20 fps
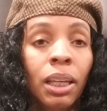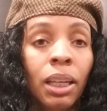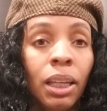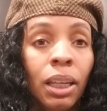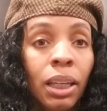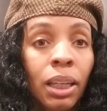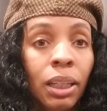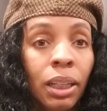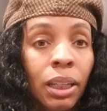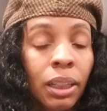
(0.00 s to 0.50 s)
it
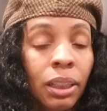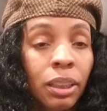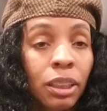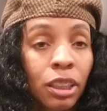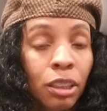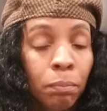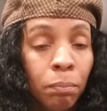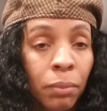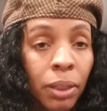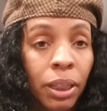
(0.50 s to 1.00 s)
is
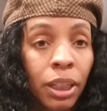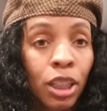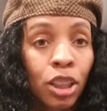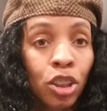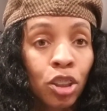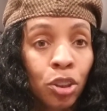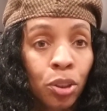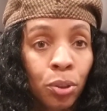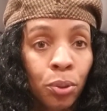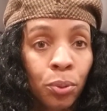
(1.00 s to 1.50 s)

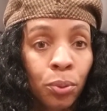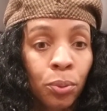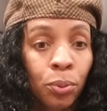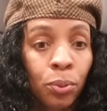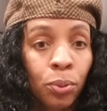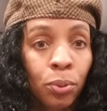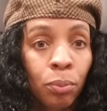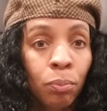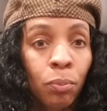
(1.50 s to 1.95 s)
submitted to,